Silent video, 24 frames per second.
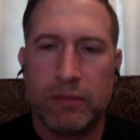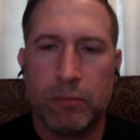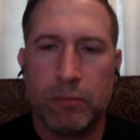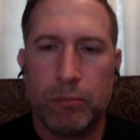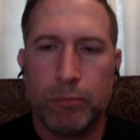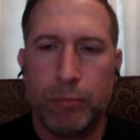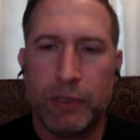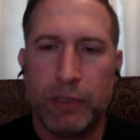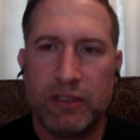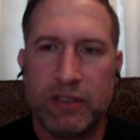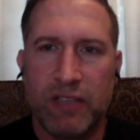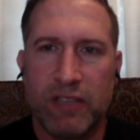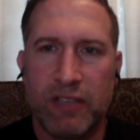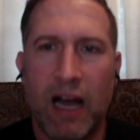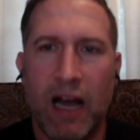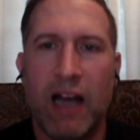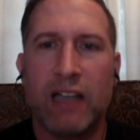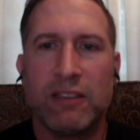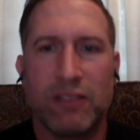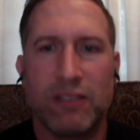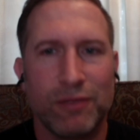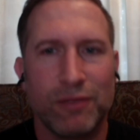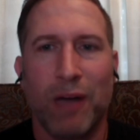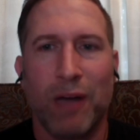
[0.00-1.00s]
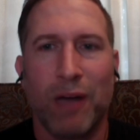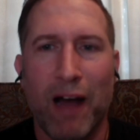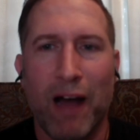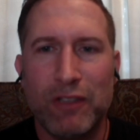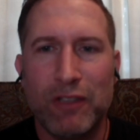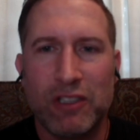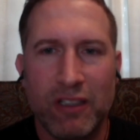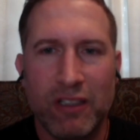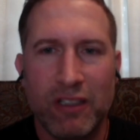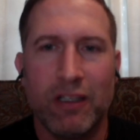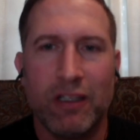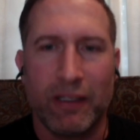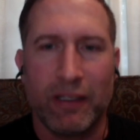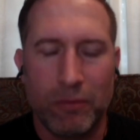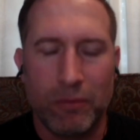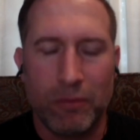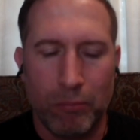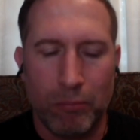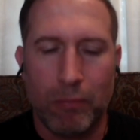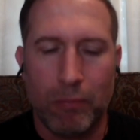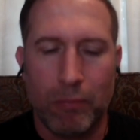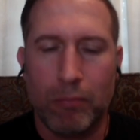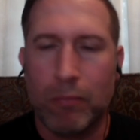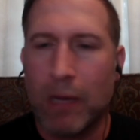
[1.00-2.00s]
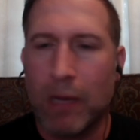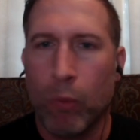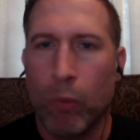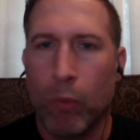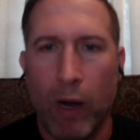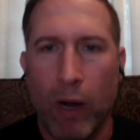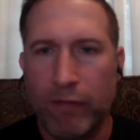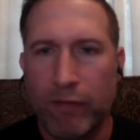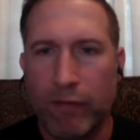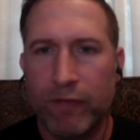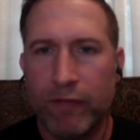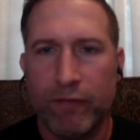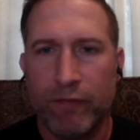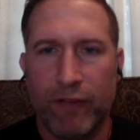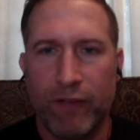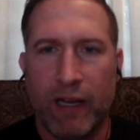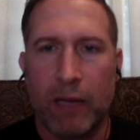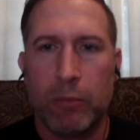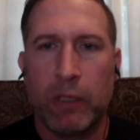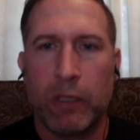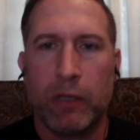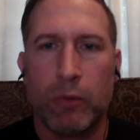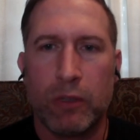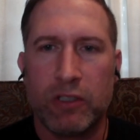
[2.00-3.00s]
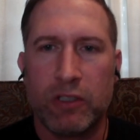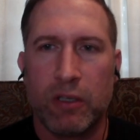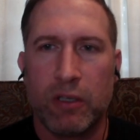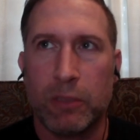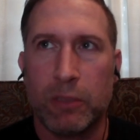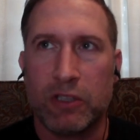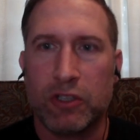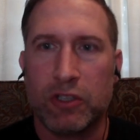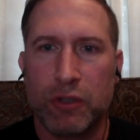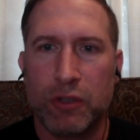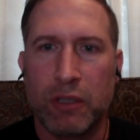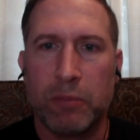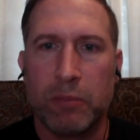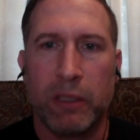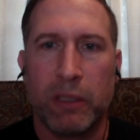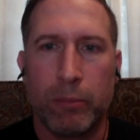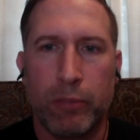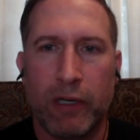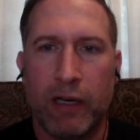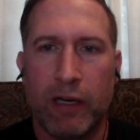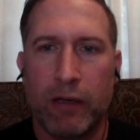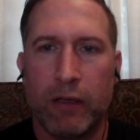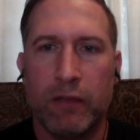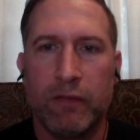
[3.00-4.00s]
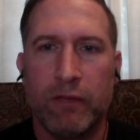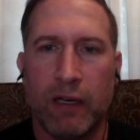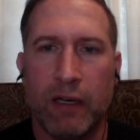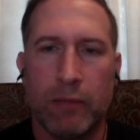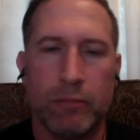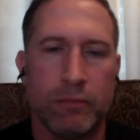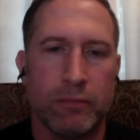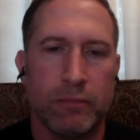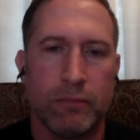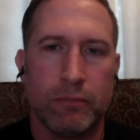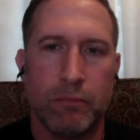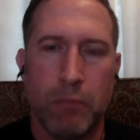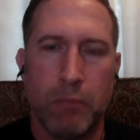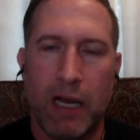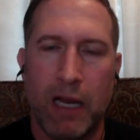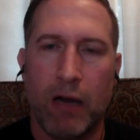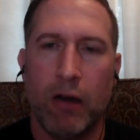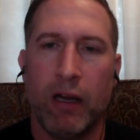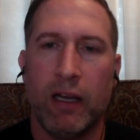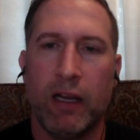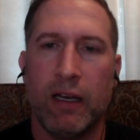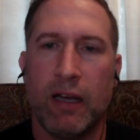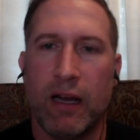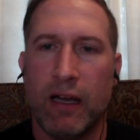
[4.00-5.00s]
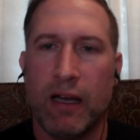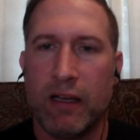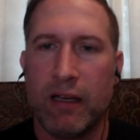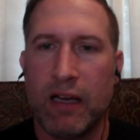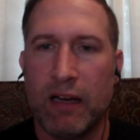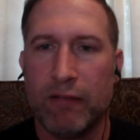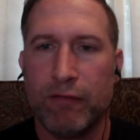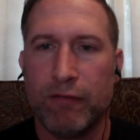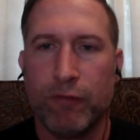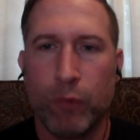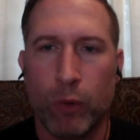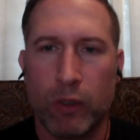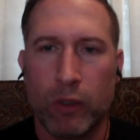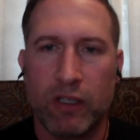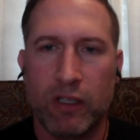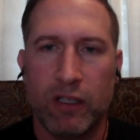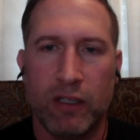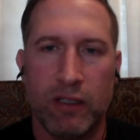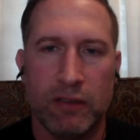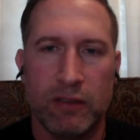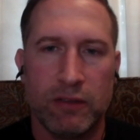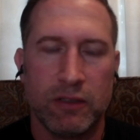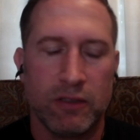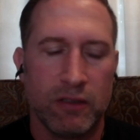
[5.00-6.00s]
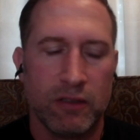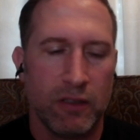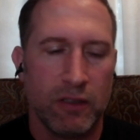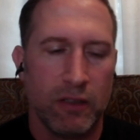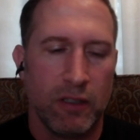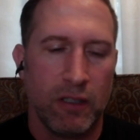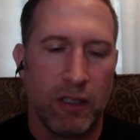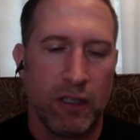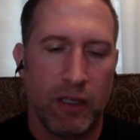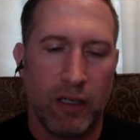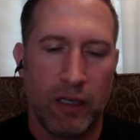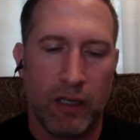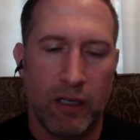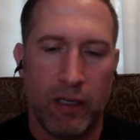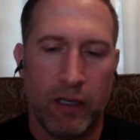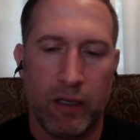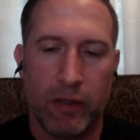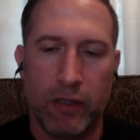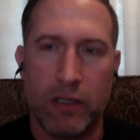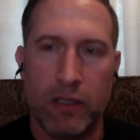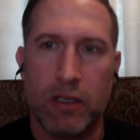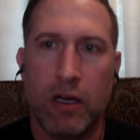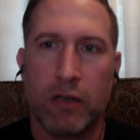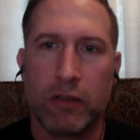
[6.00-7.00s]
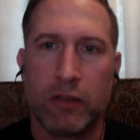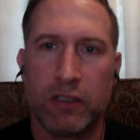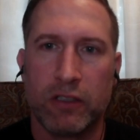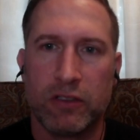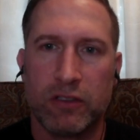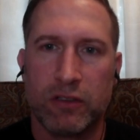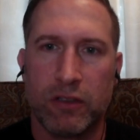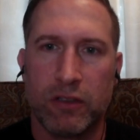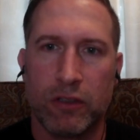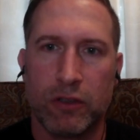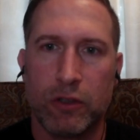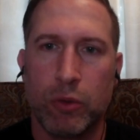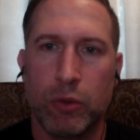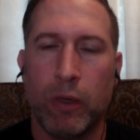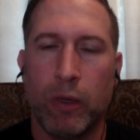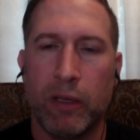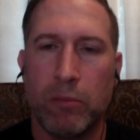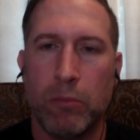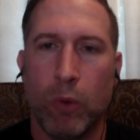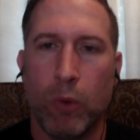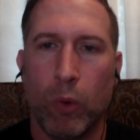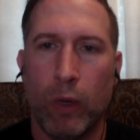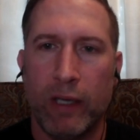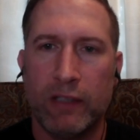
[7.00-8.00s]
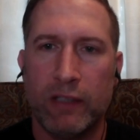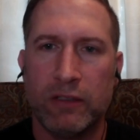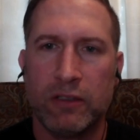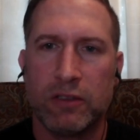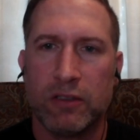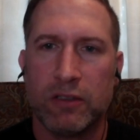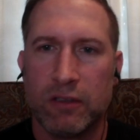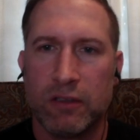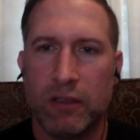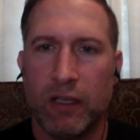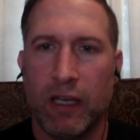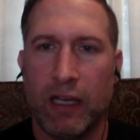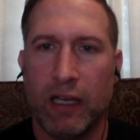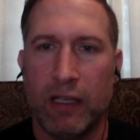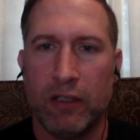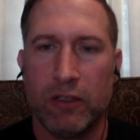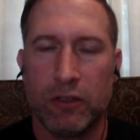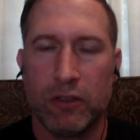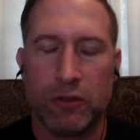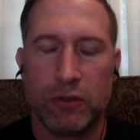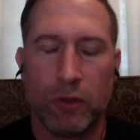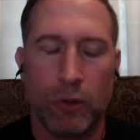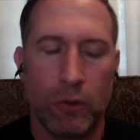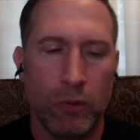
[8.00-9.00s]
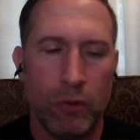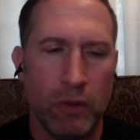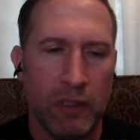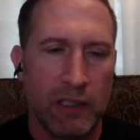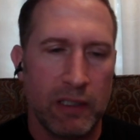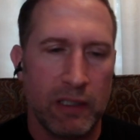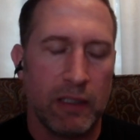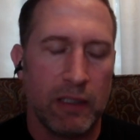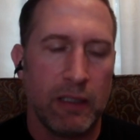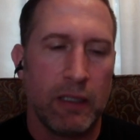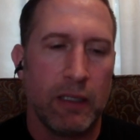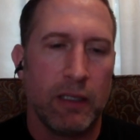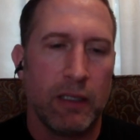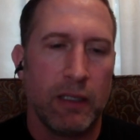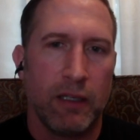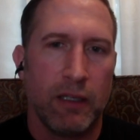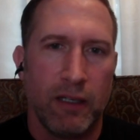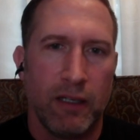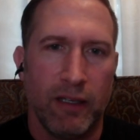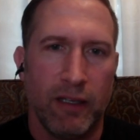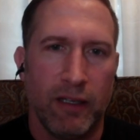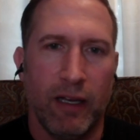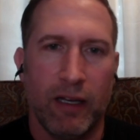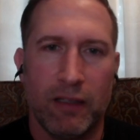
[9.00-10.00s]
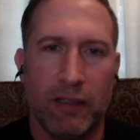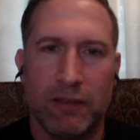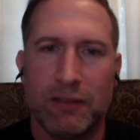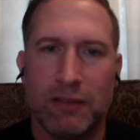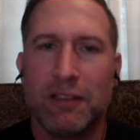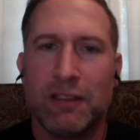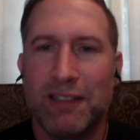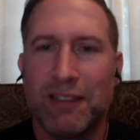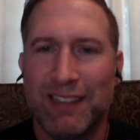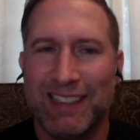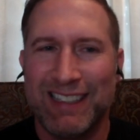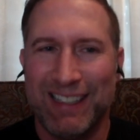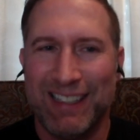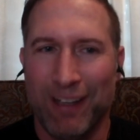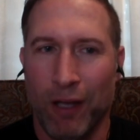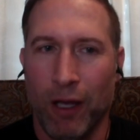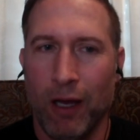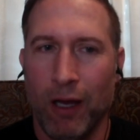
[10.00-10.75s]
besides obviously like my wife and family, which I'm extremely proud of, I'm married, I have 4 kids. The youngest, they're twin boys, 8 years old. Yeah. Yeah.